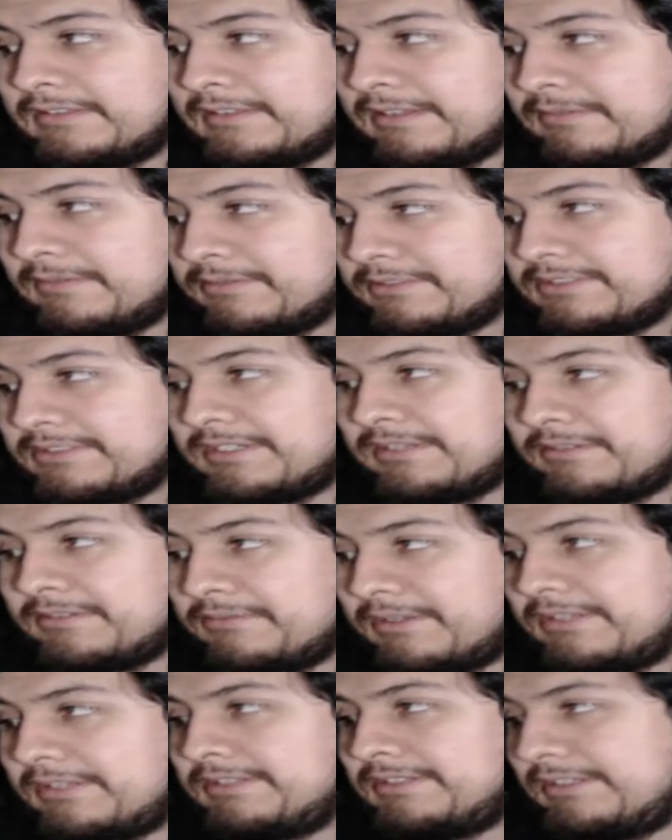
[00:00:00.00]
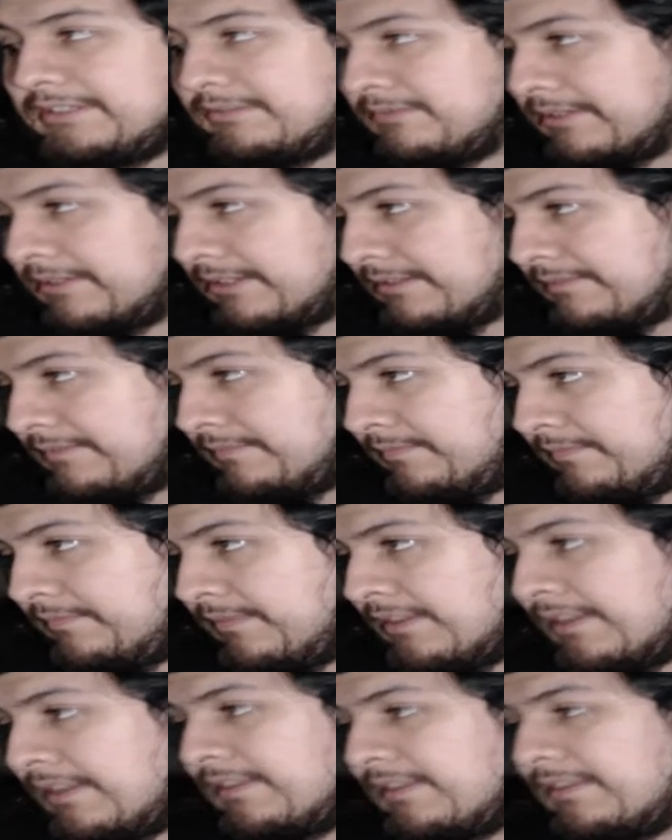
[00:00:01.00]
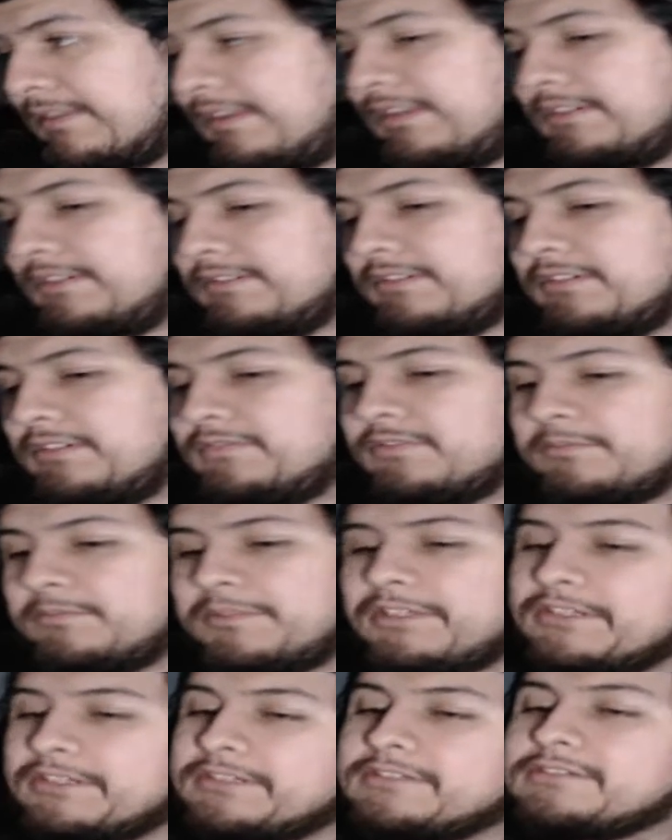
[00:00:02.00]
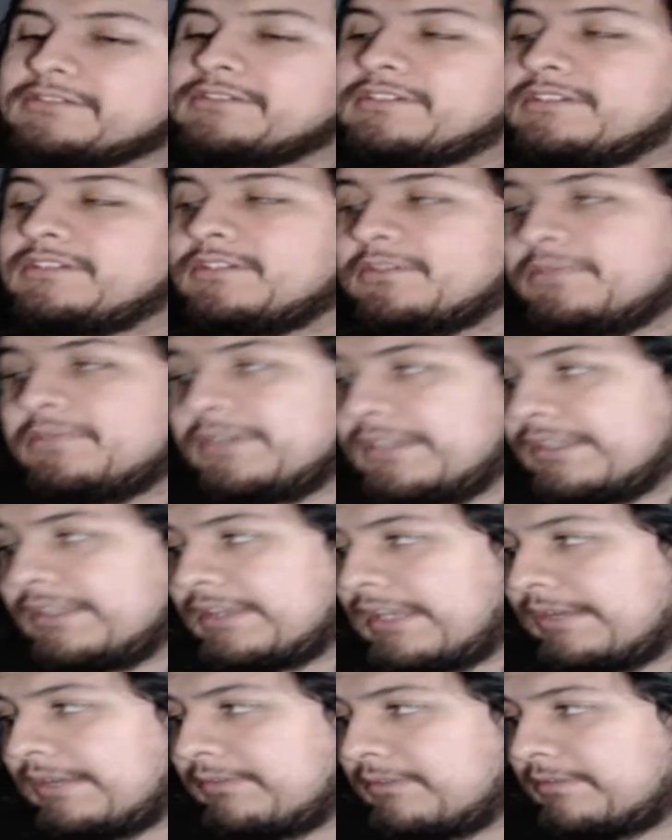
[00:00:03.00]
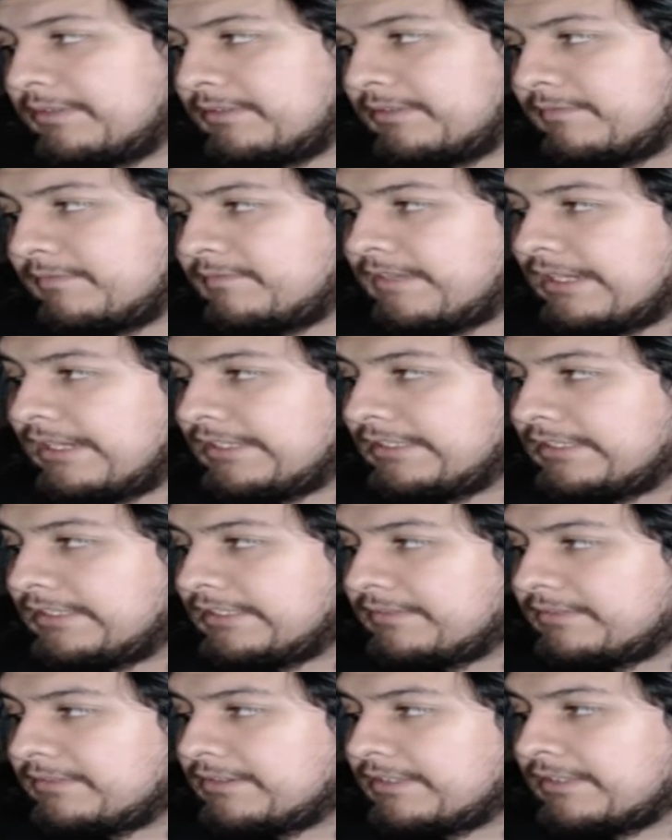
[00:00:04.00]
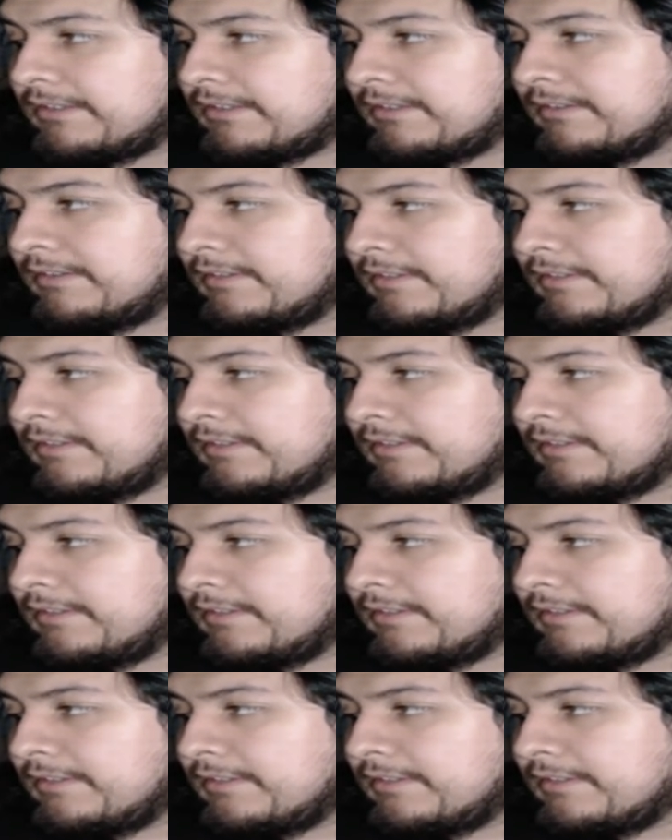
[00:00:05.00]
we're just gonna have to wait and see where things go from here with everyone fighting and everything.